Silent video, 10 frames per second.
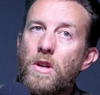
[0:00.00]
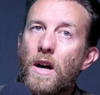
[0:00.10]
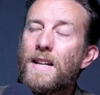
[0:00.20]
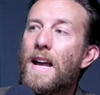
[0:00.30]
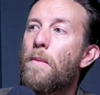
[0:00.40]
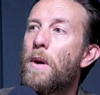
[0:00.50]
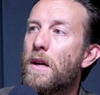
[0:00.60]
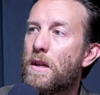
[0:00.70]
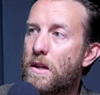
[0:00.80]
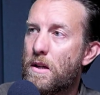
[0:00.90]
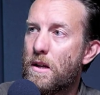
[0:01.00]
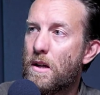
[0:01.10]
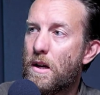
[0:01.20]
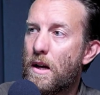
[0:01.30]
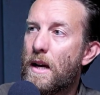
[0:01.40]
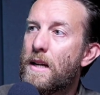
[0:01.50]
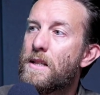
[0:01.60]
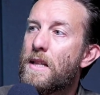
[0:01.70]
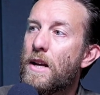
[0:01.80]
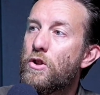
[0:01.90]
dynamic
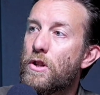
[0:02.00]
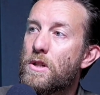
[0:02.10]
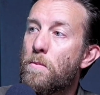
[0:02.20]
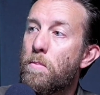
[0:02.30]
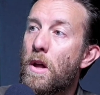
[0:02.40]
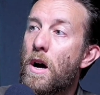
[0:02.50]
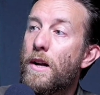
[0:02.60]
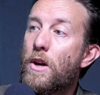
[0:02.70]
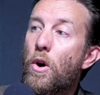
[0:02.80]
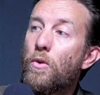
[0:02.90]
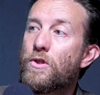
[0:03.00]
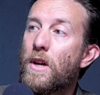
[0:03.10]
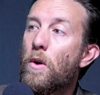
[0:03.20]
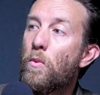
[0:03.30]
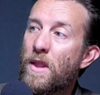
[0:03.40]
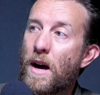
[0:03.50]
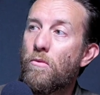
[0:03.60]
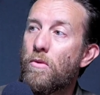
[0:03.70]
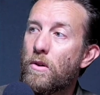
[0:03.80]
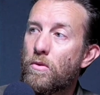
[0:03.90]
is then just applied wholesale
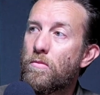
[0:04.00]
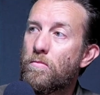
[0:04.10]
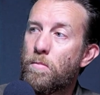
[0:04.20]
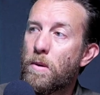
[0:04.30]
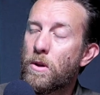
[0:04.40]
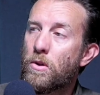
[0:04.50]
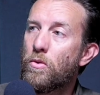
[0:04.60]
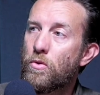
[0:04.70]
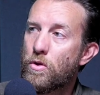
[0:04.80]
without real biblical